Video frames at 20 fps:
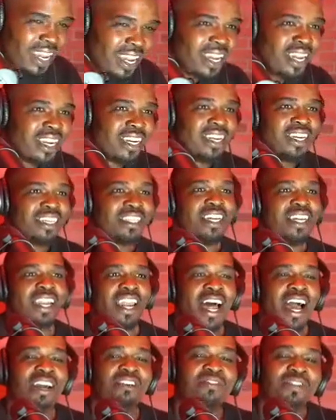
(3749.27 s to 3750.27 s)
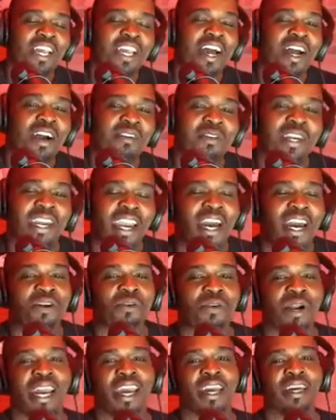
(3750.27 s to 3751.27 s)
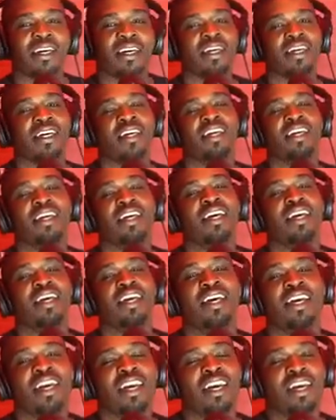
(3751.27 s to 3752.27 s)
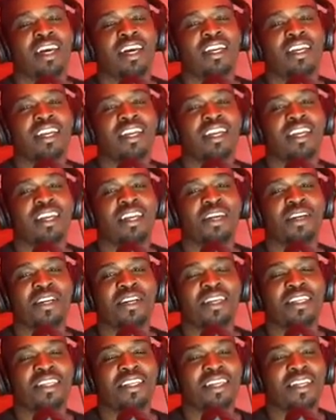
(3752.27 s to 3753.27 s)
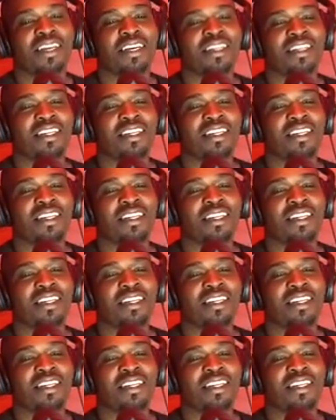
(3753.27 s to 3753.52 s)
This a lifetime cataract, and this a